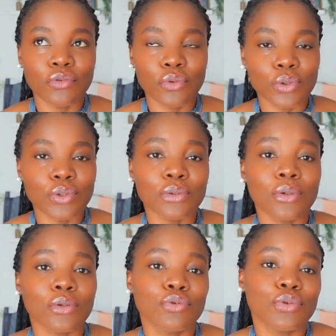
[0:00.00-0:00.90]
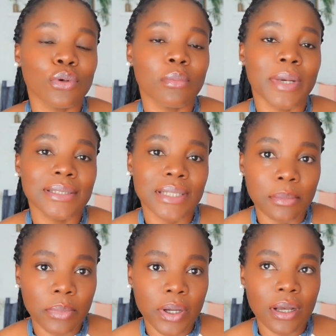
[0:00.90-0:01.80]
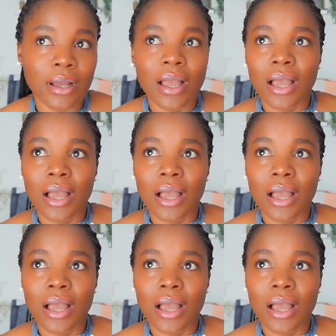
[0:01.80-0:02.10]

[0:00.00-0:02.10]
grown to control my temper.